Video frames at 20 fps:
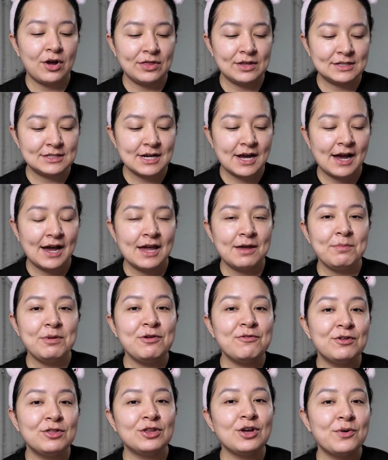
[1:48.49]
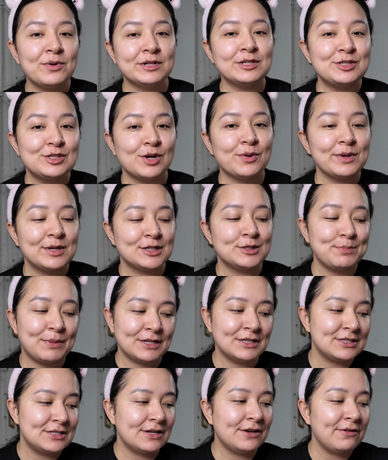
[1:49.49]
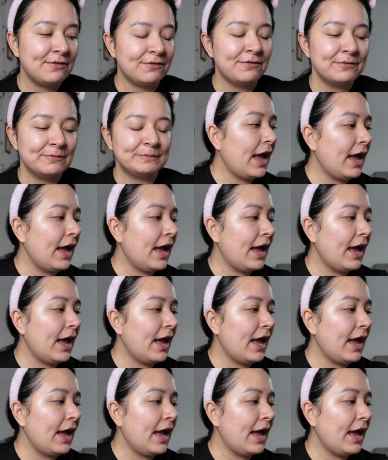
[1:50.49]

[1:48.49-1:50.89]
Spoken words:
all the time, even though it's so expensive.